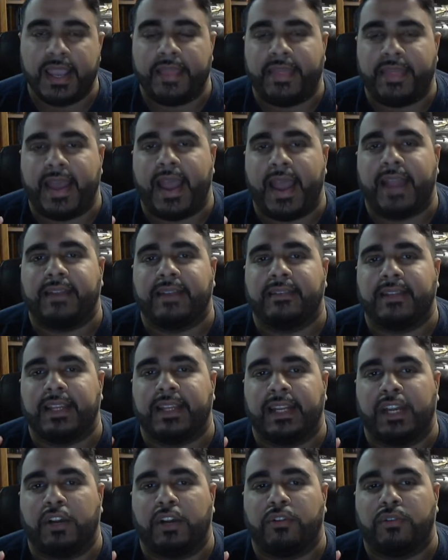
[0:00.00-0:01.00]
that
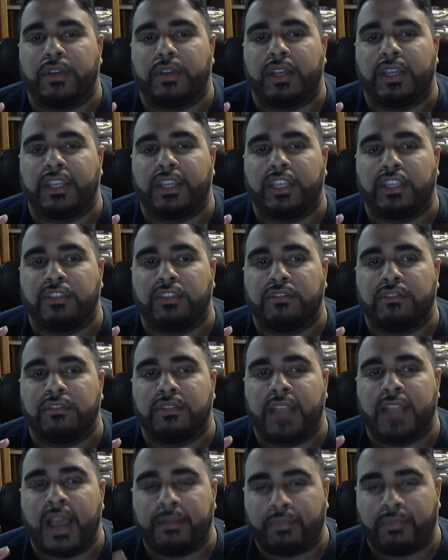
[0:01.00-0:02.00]

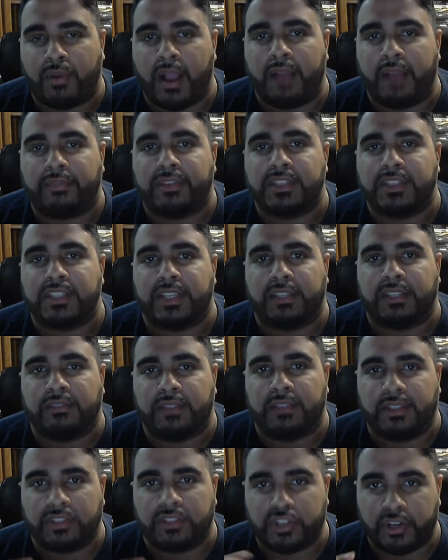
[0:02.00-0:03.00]
nonprofits
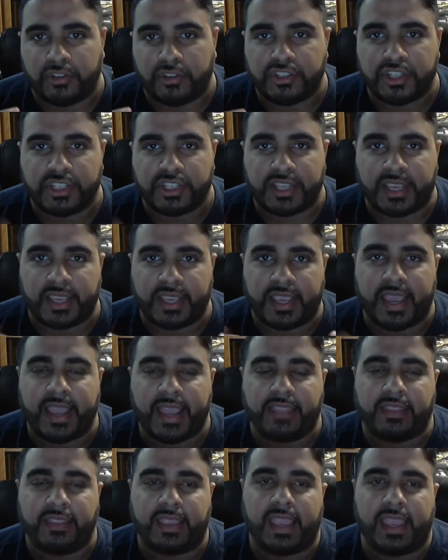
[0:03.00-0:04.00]
and churches can get
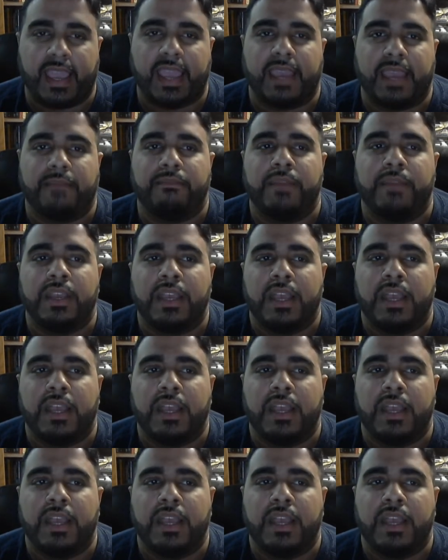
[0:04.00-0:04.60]
in the game